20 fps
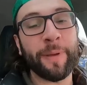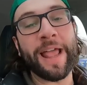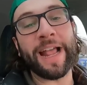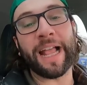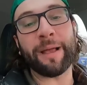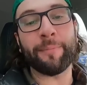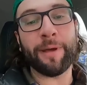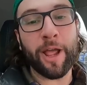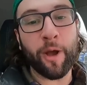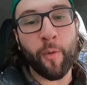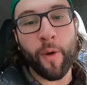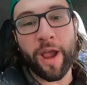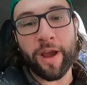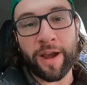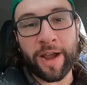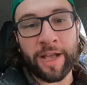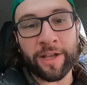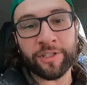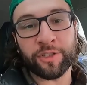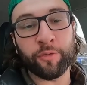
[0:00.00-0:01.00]
back at my
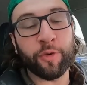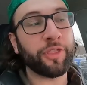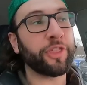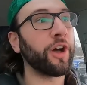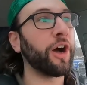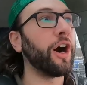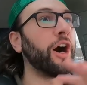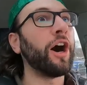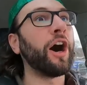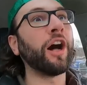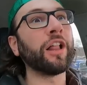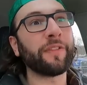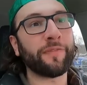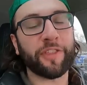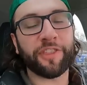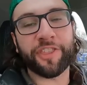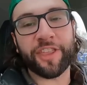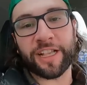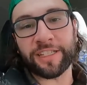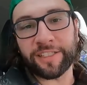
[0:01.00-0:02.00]
warehouse with all of
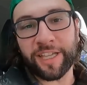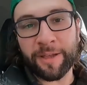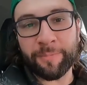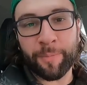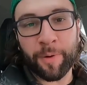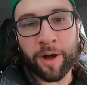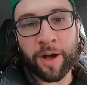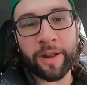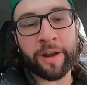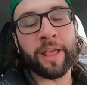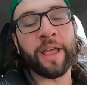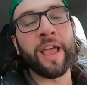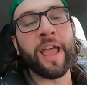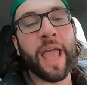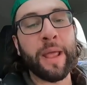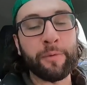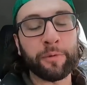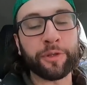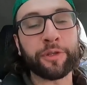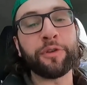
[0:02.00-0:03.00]
the things I bought,
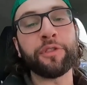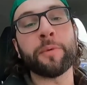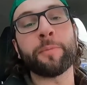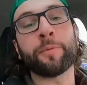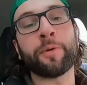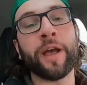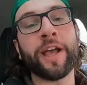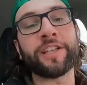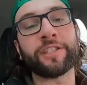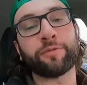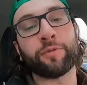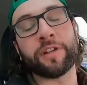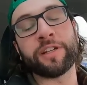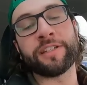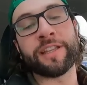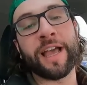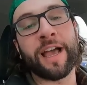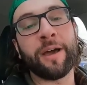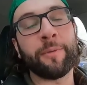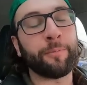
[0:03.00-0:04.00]
and we'll do the price
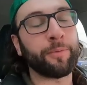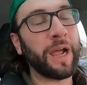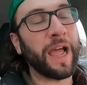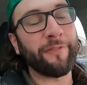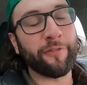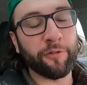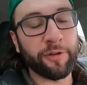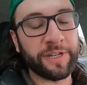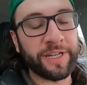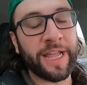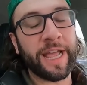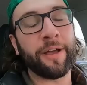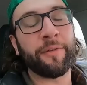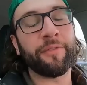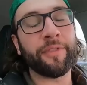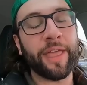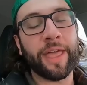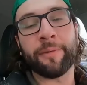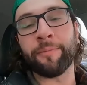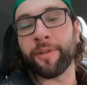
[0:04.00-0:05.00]
rundown, profit
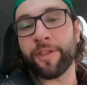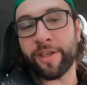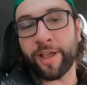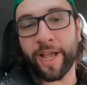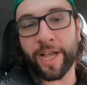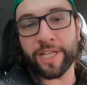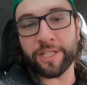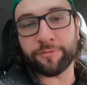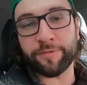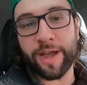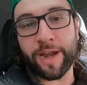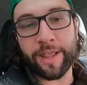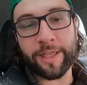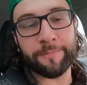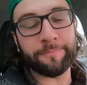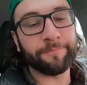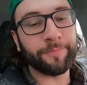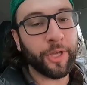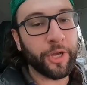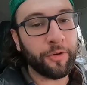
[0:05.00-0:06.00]
rundown then. You guys
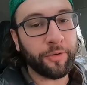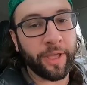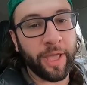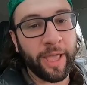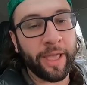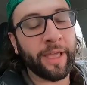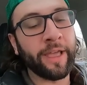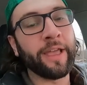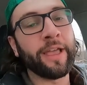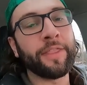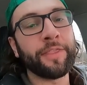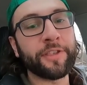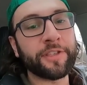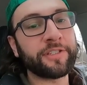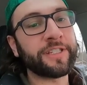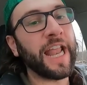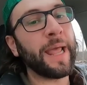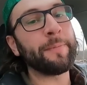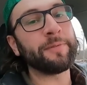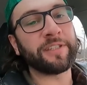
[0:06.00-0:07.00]
ready? Okay, the
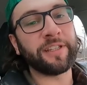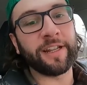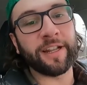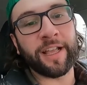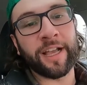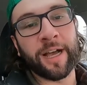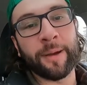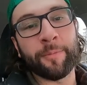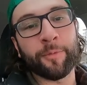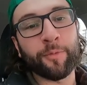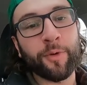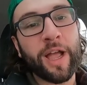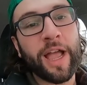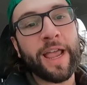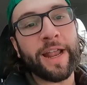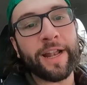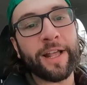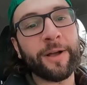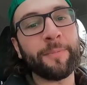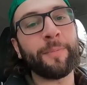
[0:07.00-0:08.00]
snap is gonna come
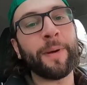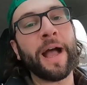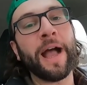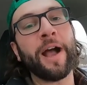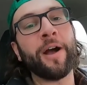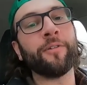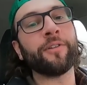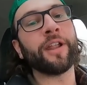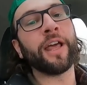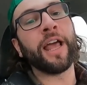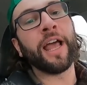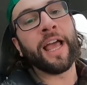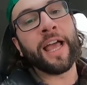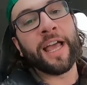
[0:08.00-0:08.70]
right about...